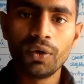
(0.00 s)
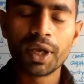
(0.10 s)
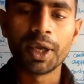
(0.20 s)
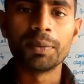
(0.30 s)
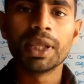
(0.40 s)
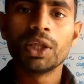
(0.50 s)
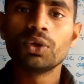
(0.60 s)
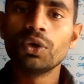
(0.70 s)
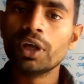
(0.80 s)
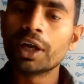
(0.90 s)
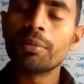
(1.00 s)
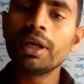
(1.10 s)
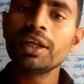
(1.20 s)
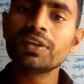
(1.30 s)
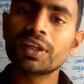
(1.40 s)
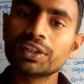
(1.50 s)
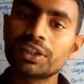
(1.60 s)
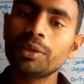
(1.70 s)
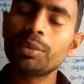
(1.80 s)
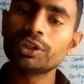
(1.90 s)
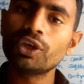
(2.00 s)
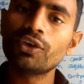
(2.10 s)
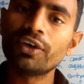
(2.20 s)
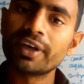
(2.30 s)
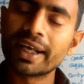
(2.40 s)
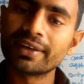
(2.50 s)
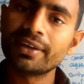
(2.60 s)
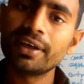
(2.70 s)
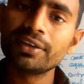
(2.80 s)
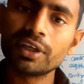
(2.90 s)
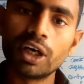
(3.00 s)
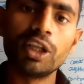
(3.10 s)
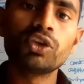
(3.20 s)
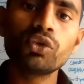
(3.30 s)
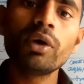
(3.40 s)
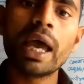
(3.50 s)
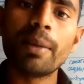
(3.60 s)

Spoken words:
Okay, so normally sustained muscle contraction is also